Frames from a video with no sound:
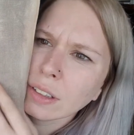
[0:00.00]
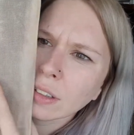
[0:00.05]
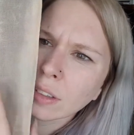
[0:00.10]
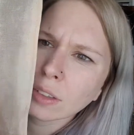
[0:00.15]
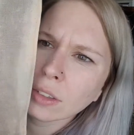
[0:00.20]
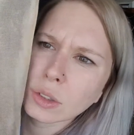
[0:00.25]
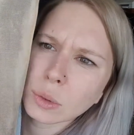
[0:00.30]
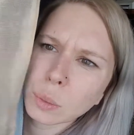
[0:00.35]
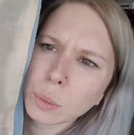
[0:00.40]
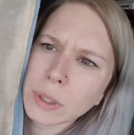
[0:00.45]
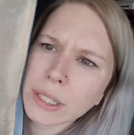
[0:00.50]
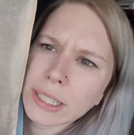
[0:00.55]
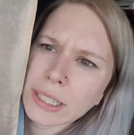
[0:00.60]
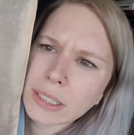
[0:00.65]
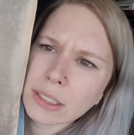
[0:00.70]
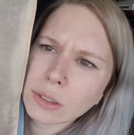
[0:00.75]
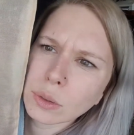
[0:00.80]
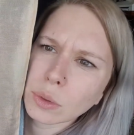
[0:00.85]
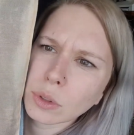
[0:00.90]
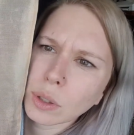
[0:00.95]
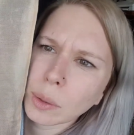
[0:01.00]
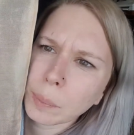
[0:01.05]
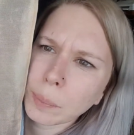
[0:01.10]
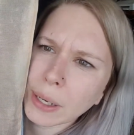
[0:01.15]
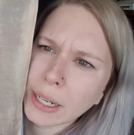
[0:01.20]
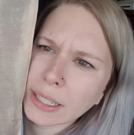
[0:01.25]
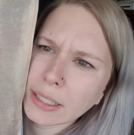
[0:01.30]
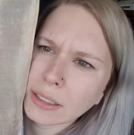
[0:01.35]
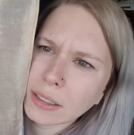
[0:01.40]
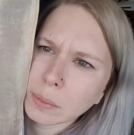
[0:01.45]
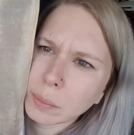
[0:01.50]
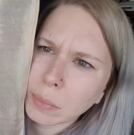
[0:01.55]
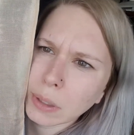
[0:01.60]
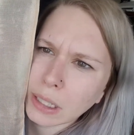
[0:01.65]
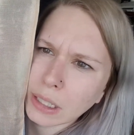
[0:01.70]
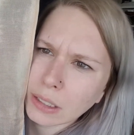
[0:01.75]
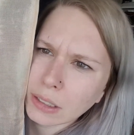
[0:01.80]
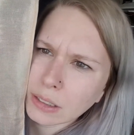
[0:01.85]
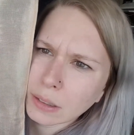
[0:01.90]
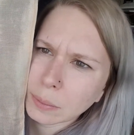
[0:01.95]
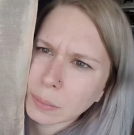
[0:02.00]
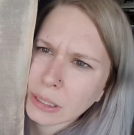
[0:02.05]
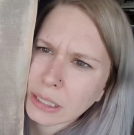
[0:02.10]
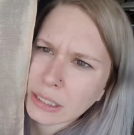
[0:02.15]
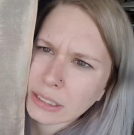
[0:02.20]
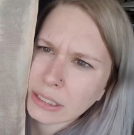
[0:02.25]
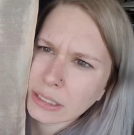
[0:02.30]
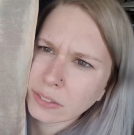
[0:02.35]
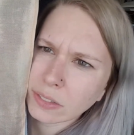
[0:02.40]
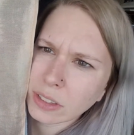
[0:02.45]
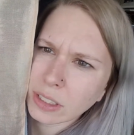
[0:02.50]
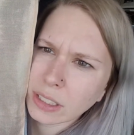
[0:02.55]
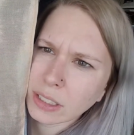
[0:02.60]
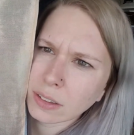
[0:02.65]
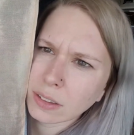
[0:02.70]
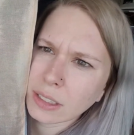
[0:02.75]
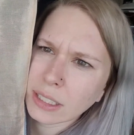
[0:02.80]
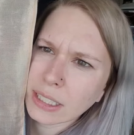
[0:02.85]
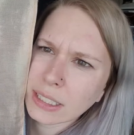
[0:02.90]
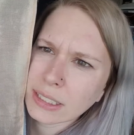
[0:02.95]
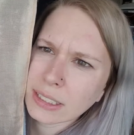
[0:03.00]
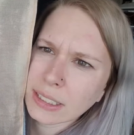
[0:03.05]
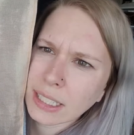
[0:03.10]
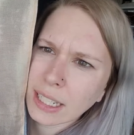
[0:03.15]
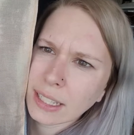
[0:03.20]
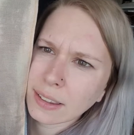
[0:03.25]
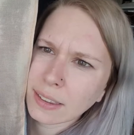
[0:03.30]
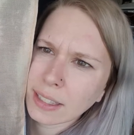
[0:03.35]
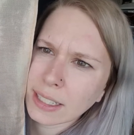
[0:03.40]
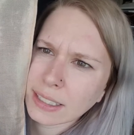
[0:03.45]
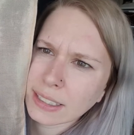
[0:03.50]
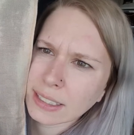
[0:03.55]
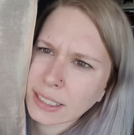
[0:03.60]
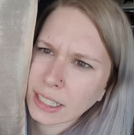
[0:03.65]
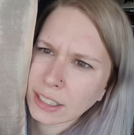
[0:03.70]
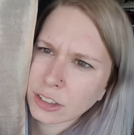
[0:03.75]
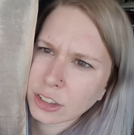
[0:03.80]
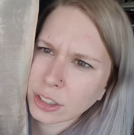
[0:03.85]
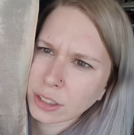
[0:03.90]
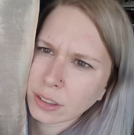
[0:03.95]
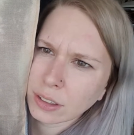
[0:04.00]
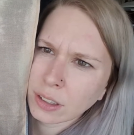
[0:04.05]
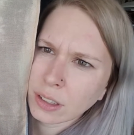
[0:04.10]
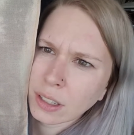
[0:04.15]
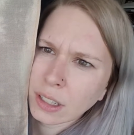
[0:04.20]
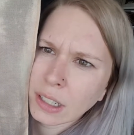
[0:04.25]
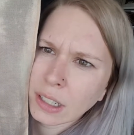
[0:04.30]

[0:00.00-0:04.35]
Those wings were a pain in the butt because it's this and this section,